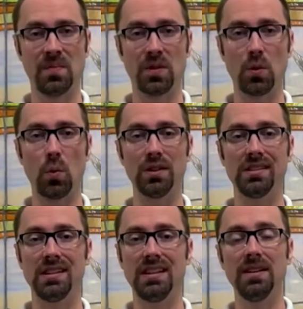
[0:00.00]
was
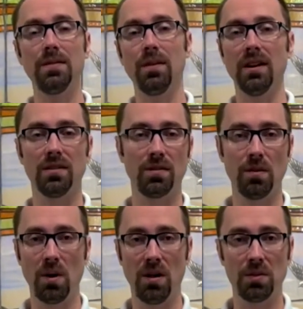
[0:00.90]
different
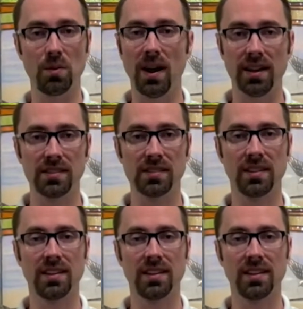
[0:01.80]
from all the rest.